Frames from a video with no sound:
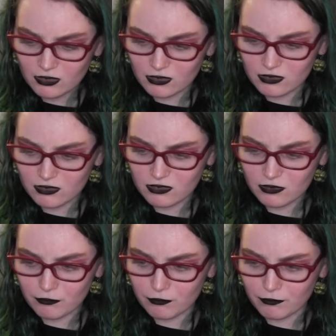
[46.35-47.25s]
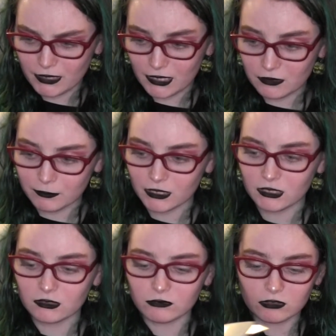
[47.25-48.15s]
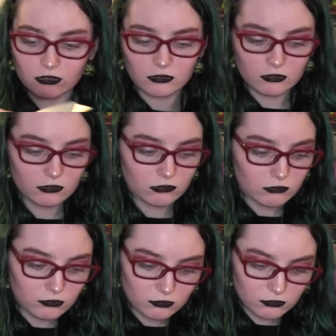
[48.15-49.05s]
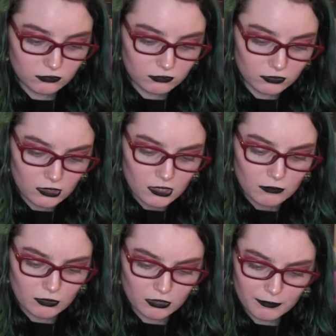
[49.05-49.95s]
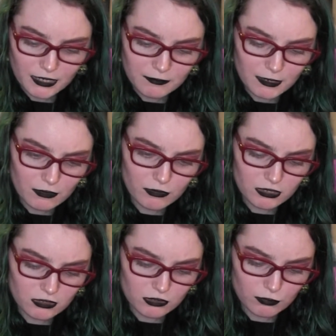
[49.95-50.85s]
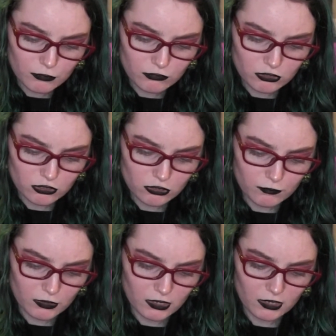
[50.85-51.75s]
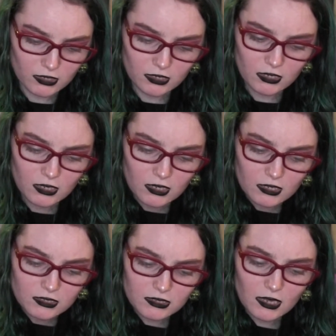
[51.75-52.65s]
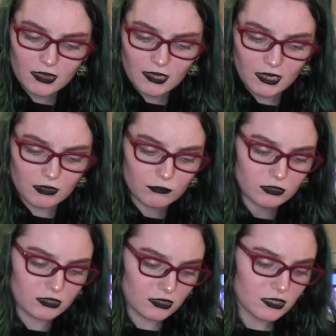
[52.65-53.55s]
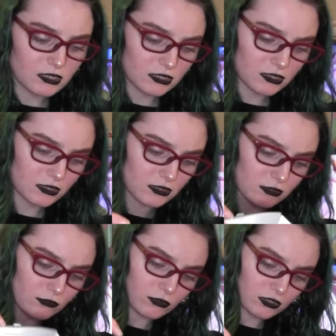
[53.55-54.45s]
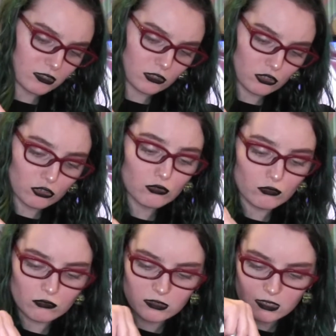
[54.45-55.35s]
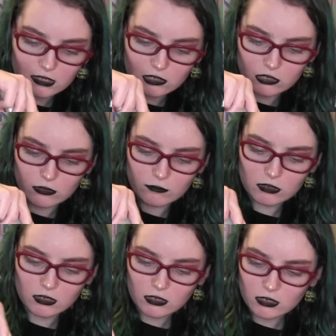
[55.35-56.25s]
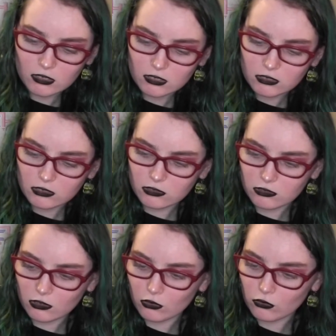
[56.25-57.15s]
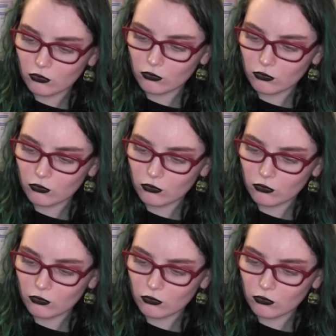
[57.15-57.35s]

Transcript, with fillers: this is the backpack, which I also want on. But the backpack wasn't supposed to ship yet, and it said that it was this was the shoes that shipped. So